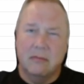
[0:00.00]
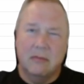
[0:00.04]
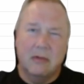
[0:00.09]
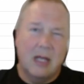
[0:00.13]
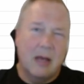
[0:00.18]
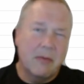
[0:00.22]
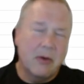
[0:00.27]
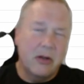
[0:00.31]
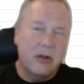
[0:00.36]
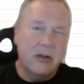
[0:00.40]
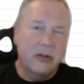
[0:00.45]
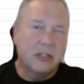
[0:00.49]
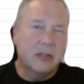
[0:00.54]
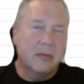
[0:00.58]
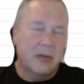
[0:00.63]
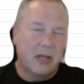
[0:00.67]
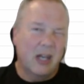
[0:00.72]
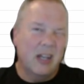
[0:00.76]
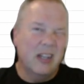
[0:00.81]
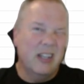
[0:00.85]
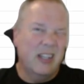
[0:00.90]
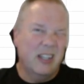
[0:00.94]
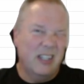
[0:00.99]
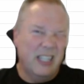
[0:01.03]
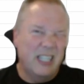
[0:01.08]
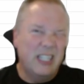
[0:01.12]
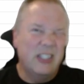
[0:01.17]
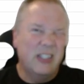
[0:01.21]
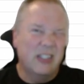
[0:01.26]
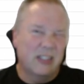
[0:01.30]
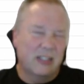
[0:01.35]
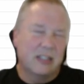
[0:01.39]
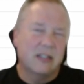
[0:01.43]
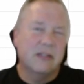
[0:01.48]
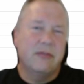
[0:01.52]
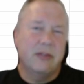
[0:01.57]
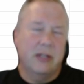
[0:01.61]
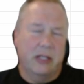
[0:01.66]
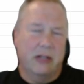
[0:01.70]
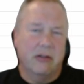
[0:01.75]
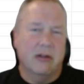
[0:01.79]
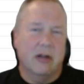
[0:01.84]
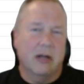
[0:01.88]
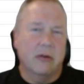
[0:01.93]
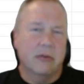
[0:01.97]
I'm going to do some calculations to
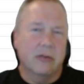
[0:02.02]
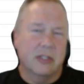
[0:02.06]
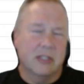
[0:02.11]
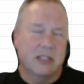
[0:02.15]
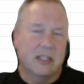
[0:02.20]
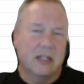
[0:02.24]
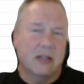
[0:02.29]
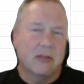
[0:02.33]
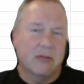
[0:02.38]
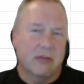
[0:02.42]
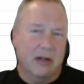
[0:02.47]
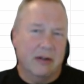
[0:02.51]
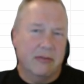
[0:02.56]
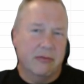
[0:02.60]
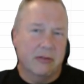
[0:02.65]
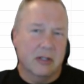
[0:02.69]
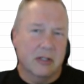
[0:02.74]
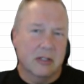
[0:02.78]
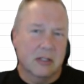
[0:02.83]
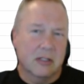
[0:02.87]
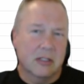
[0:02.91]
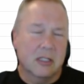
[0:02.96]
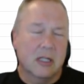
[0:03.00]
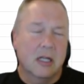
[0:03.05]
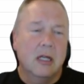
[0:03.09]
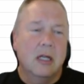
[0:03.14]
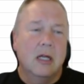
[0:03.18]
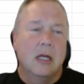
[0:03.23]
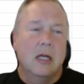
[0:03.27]
figure out the cell reference.